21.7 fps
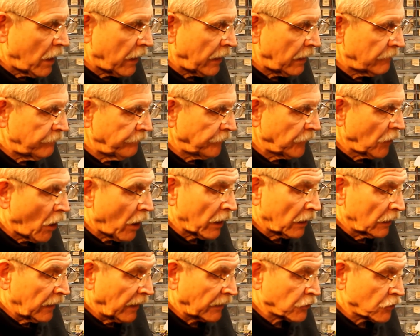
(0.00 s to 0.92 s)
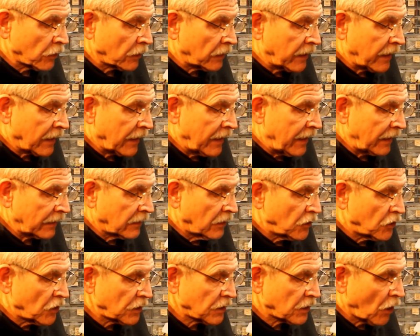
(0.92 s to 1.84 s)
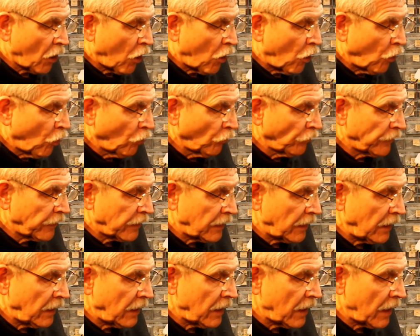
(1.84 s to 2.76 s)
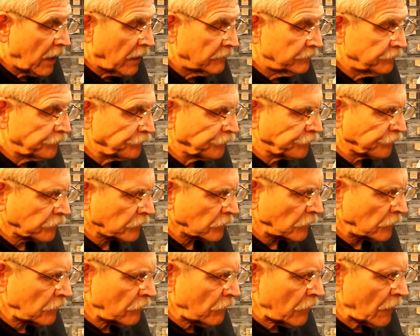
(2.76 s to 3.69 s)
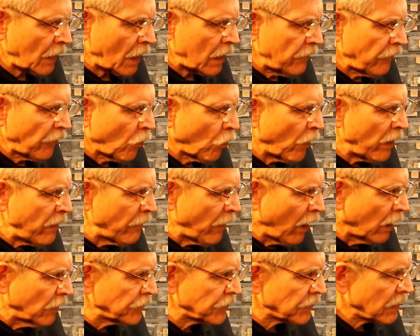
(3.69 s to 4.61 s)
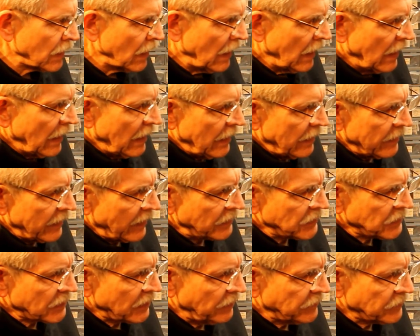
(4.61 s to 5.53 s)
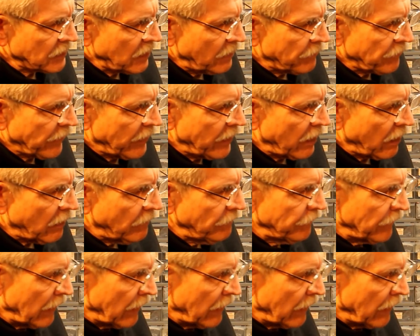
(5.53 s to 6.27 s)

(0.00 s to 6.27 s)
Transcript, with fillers: it, not electrically connected, just to hold the WeMOS. That sits up there,